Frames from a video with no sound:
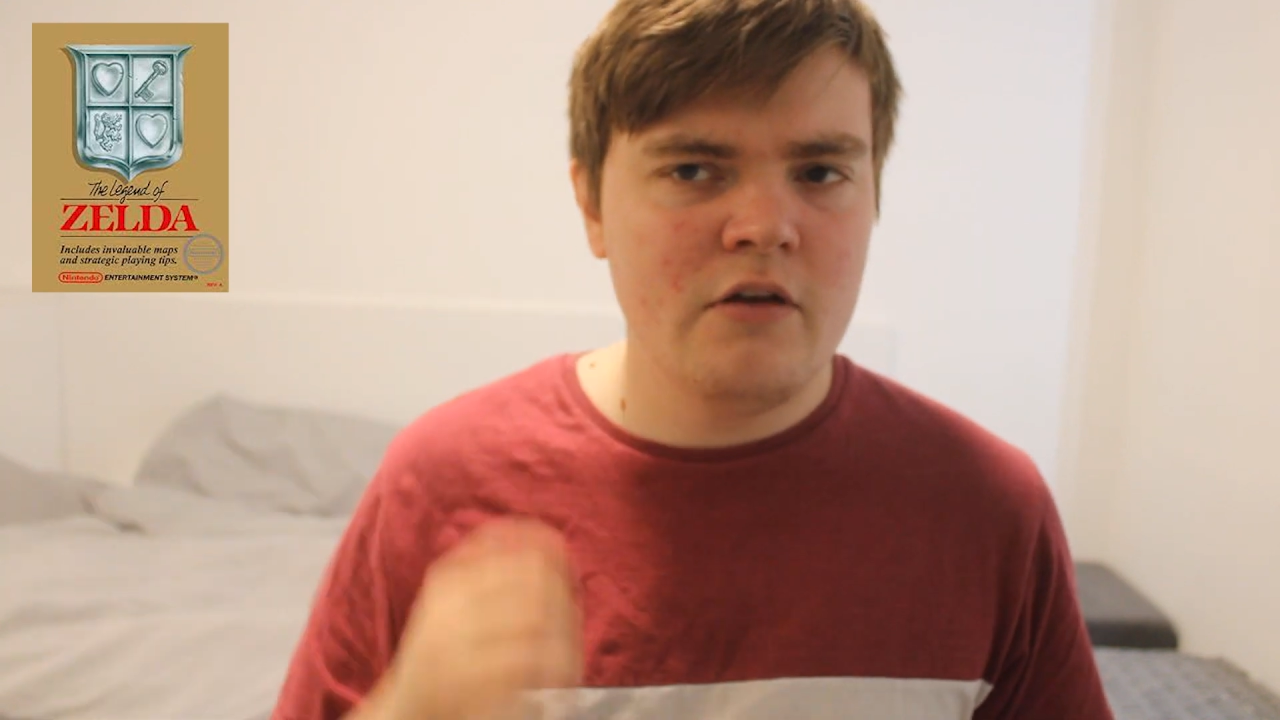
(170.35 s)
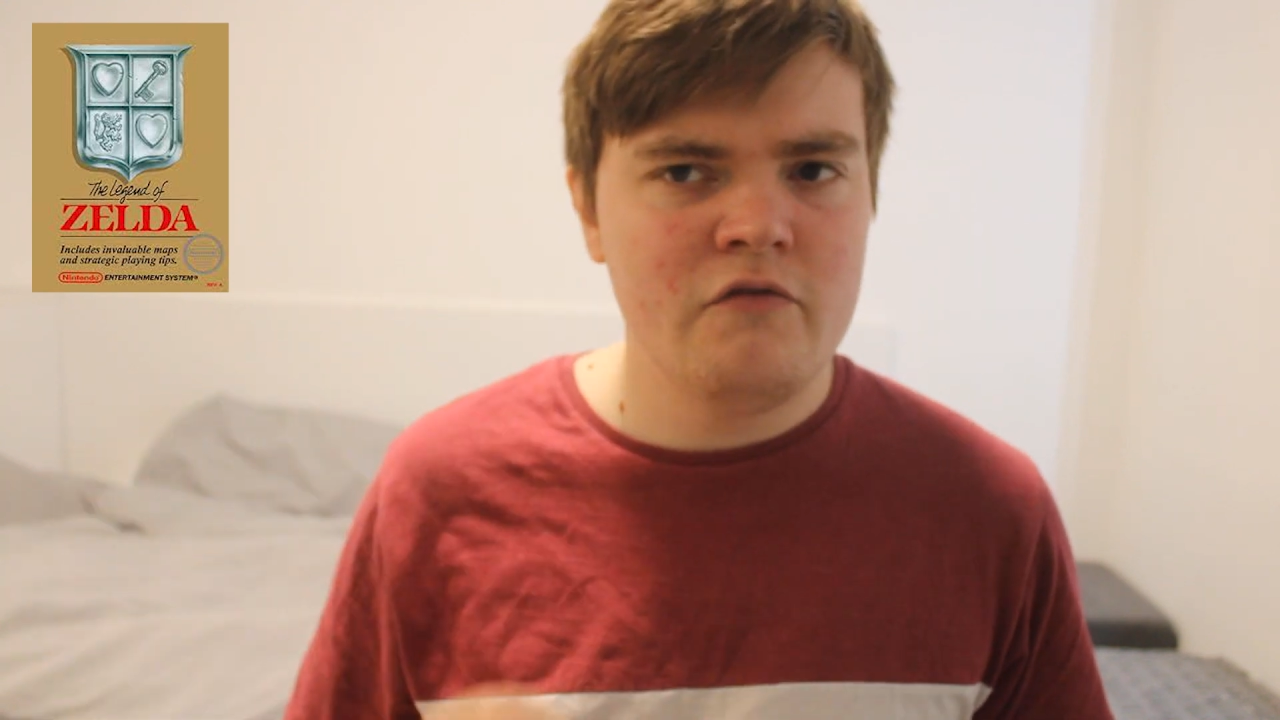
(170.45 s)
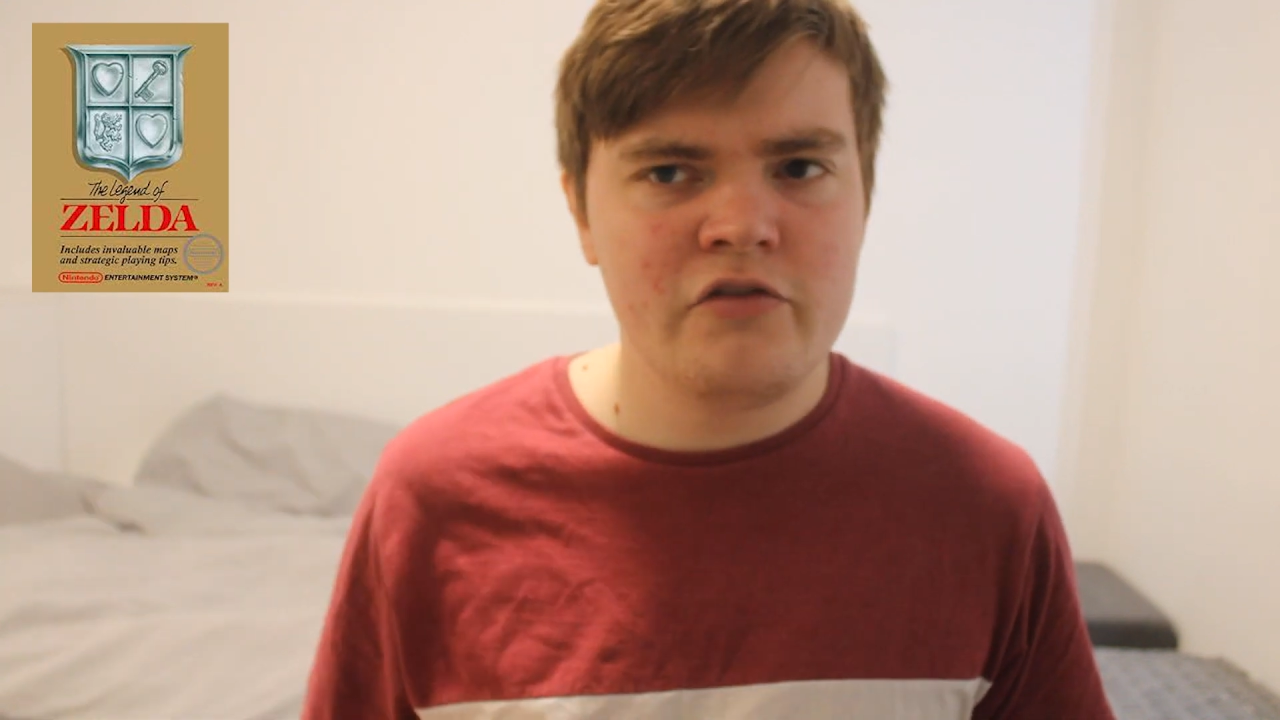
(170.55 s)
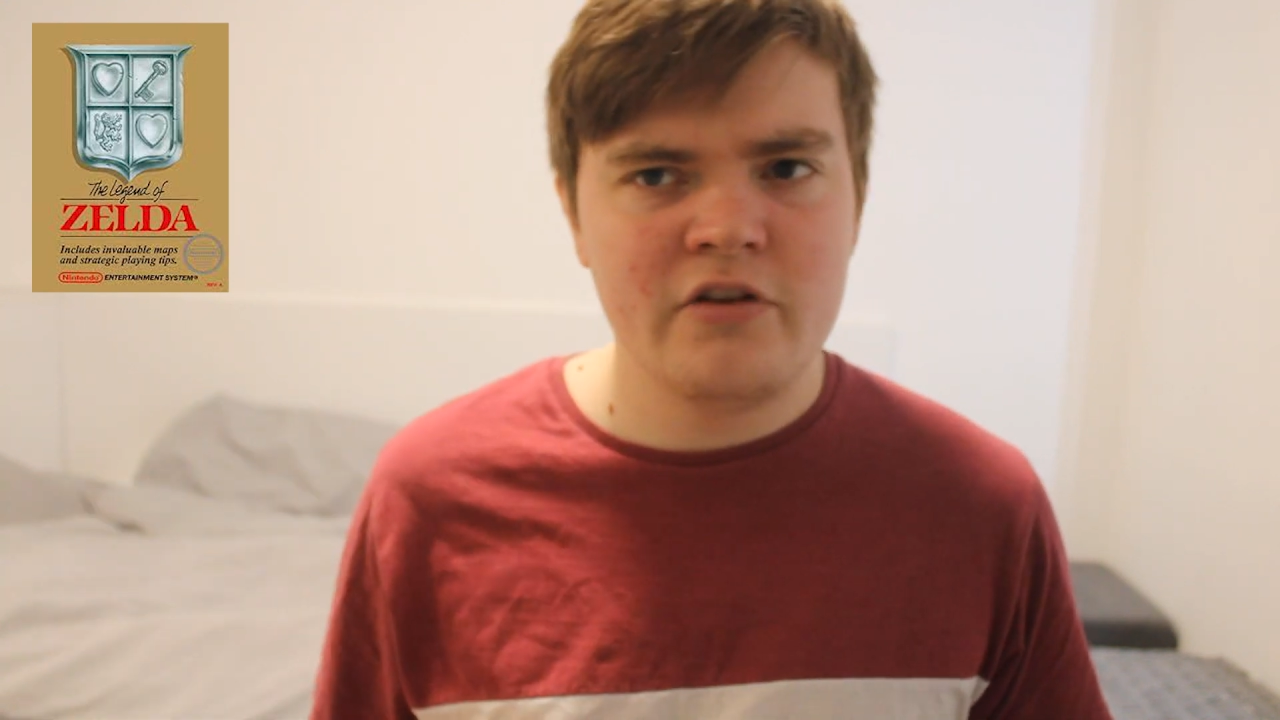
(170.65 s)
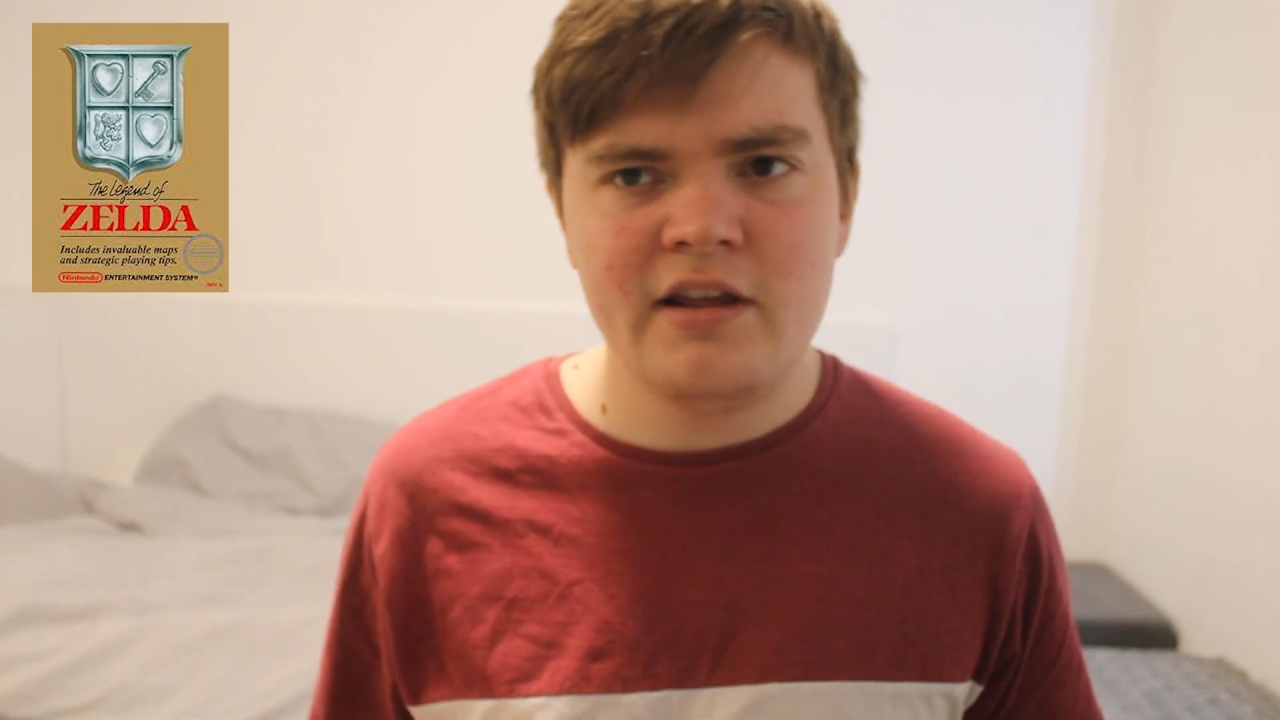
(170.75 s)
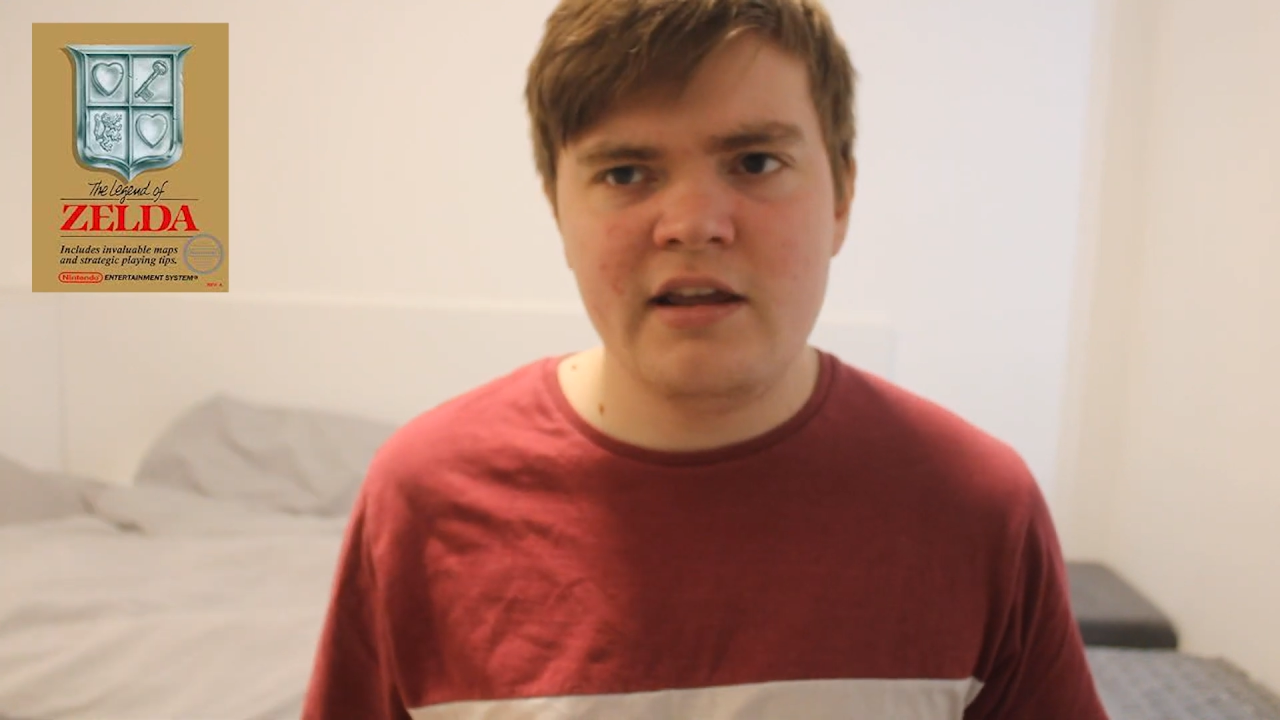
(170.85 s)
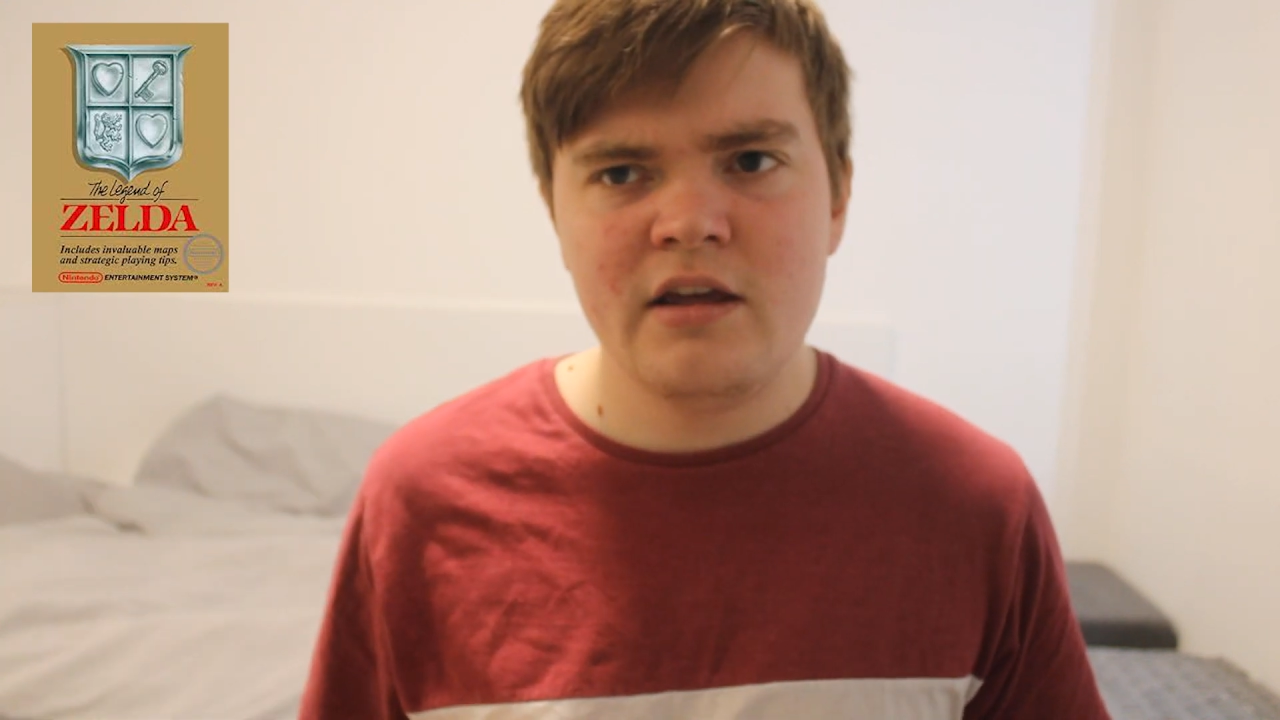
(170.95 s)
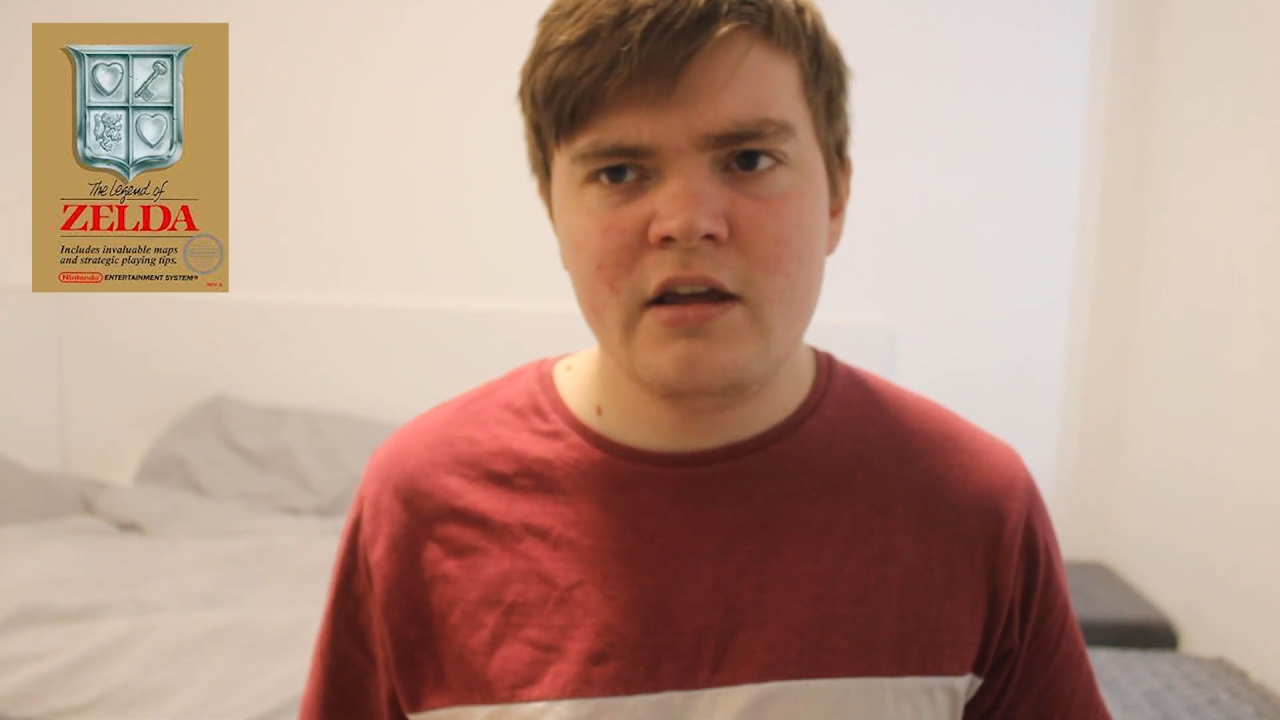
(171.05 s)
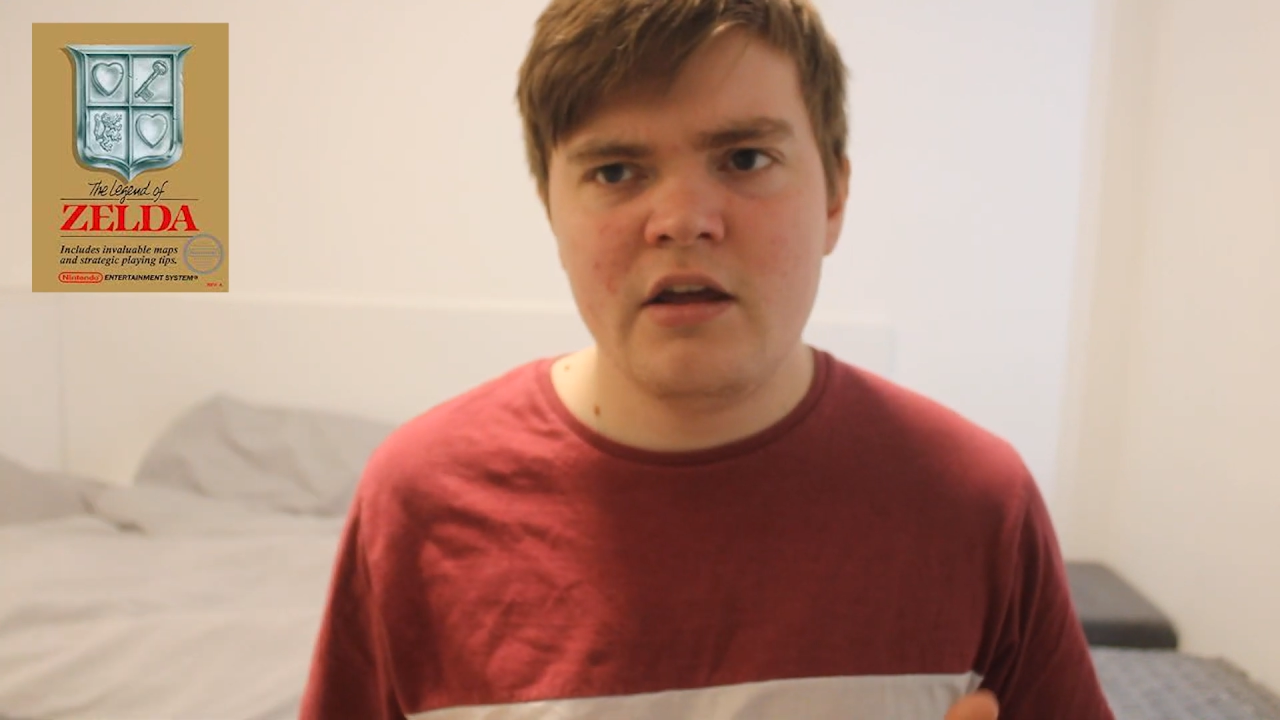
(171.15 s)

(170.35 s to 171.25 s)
originally